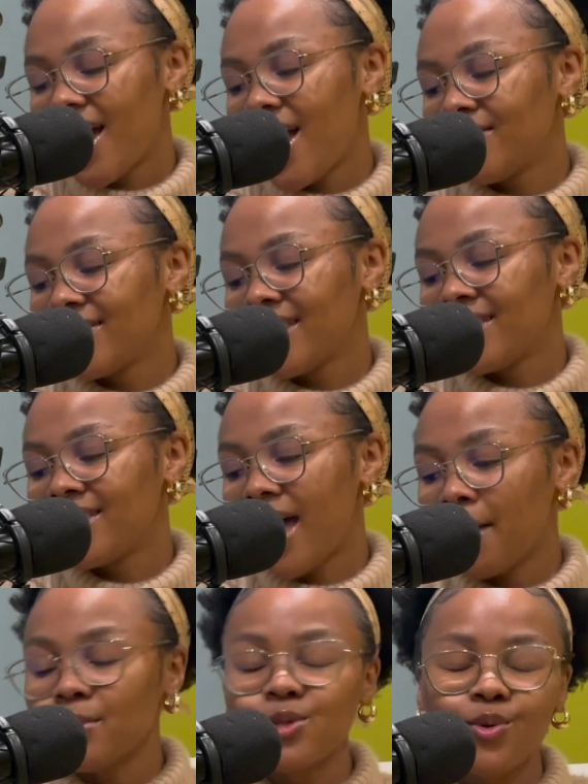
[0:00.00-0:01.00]
and then the
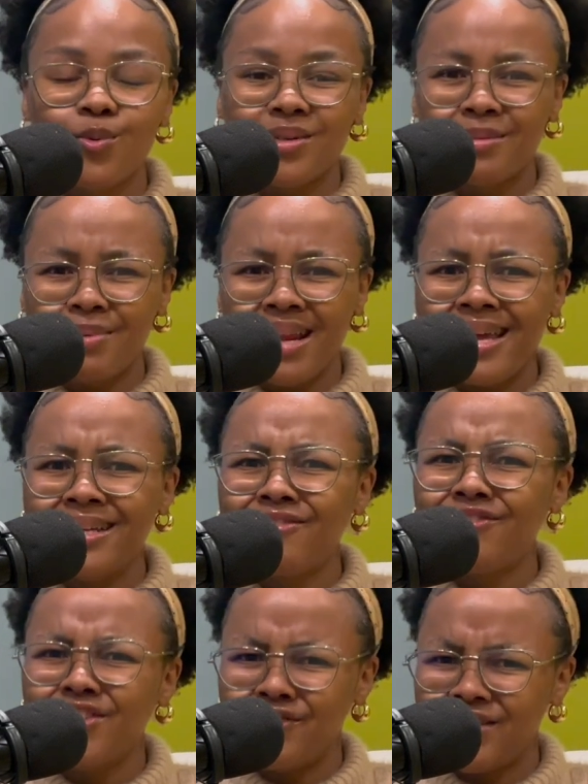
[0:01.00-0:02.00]
episode was played
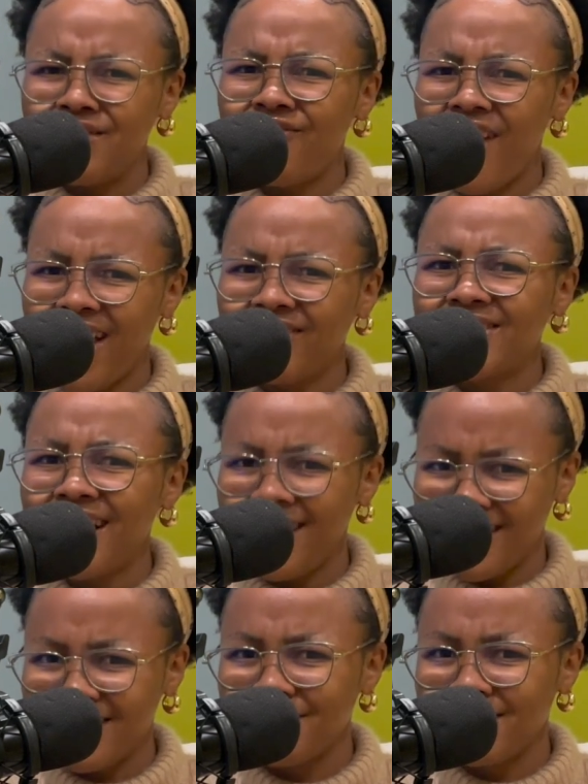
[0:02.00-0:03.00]
55
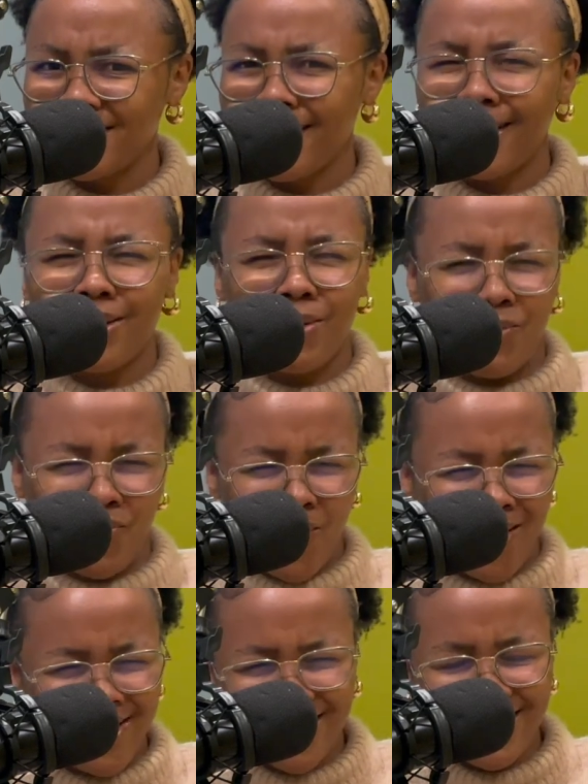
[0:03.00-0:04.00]
times. Like,
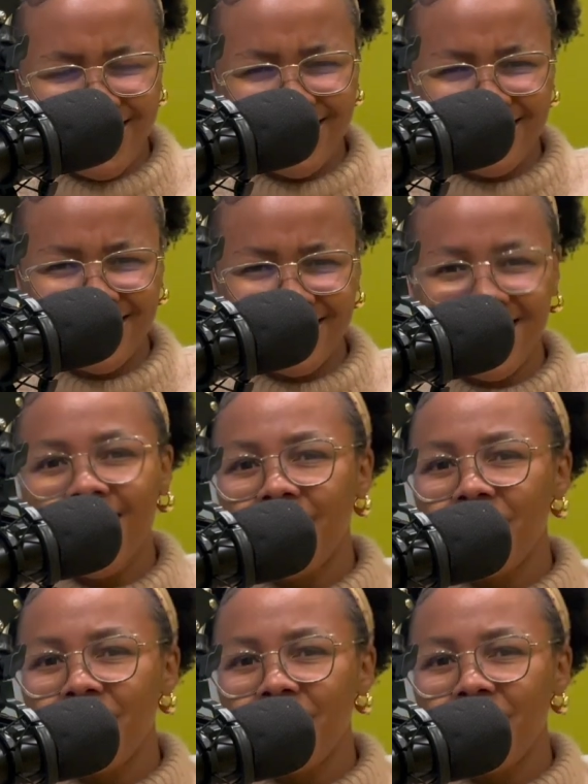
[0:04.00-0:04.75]
what?